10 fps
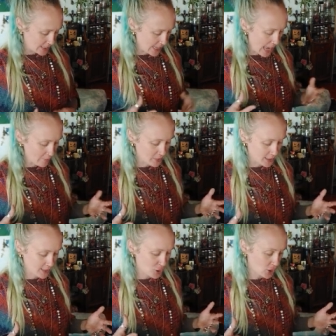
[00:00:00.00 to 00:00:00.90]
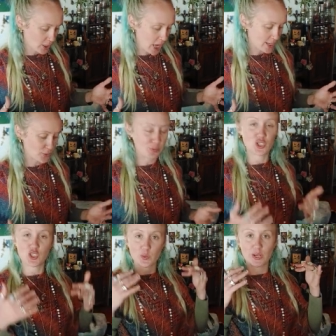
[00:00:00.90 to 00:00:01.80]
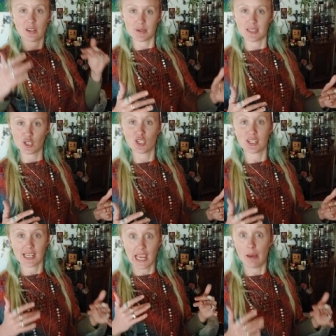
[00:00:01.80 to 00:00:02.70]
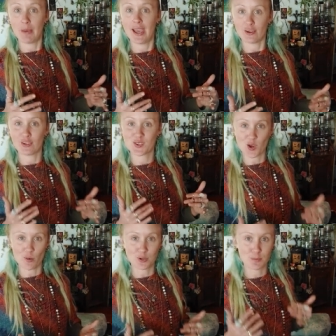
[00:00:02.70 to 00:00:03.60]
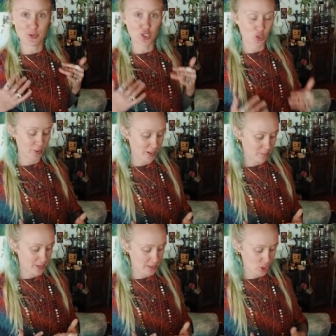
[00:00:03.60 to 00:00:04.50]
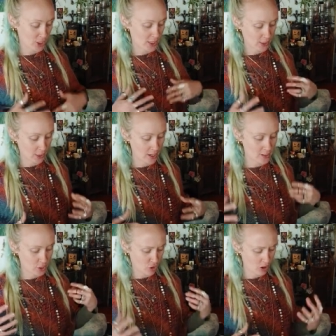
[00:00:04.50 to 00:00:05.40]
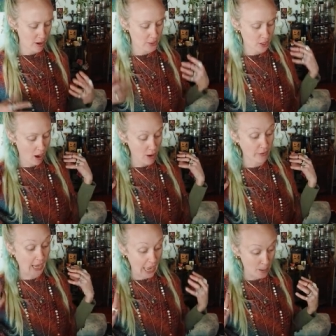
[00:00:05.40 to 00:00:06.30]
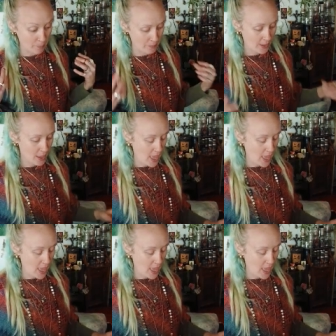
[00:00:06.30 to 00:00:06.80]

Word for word: is happening in July to put you in a position to come out on top, to put you in a position to learn, to grow, to overcome.